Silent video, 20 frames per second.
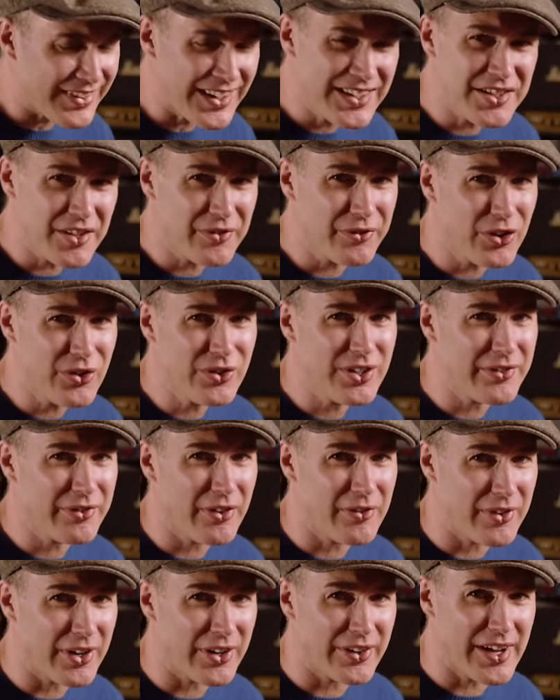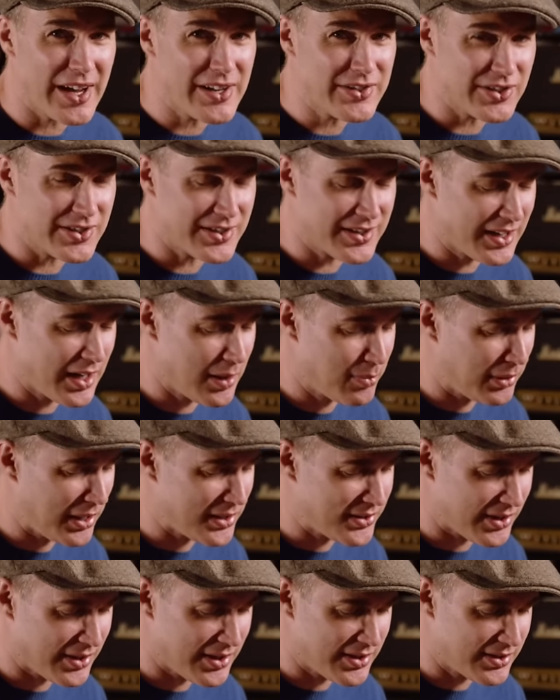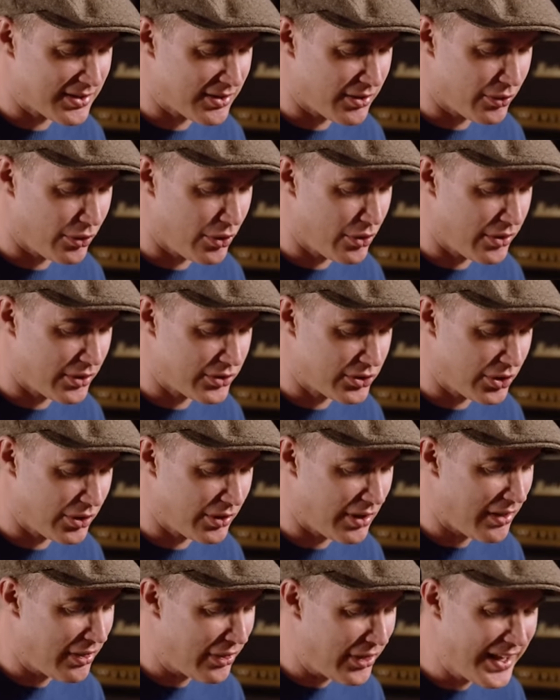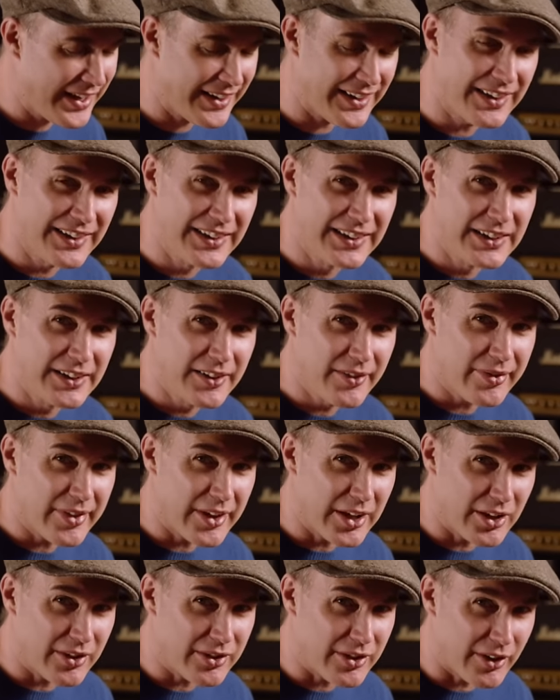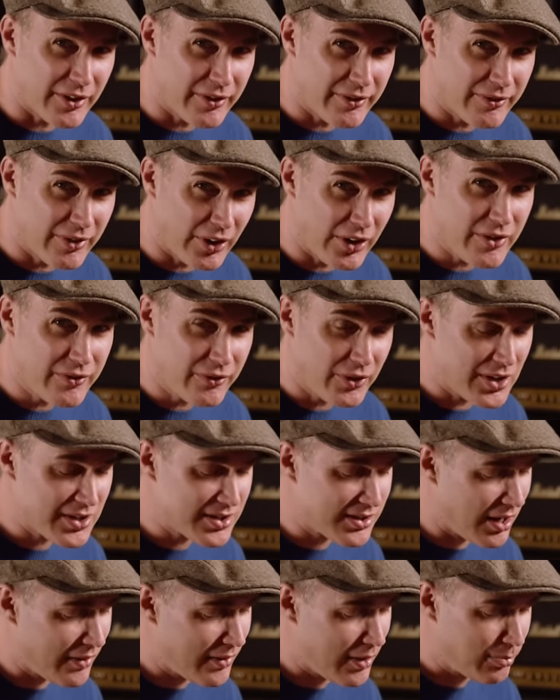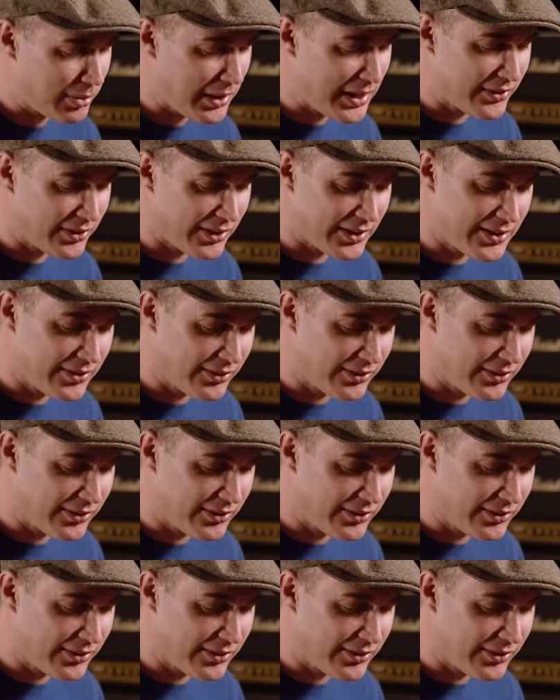there's a few different variations that he plays of this through the tune. I think the very first time he plays it